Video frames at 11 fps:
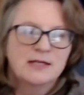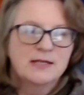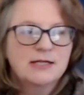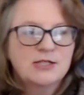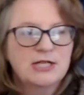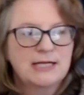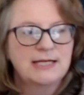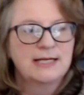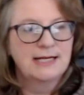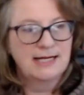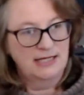
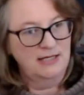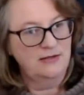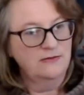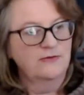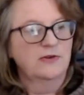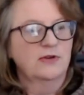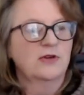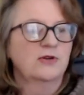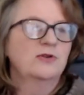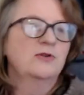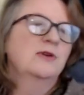Jillian Eve,
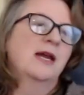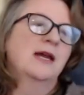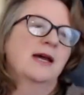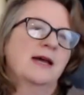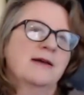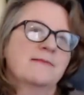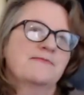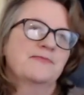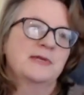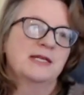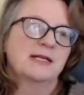who
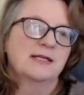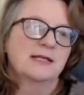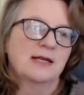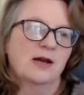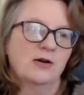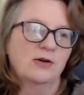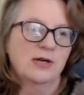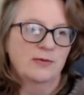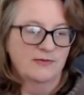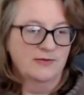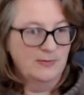does a whole heap
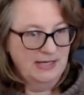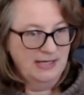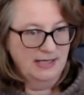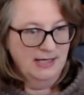of spinning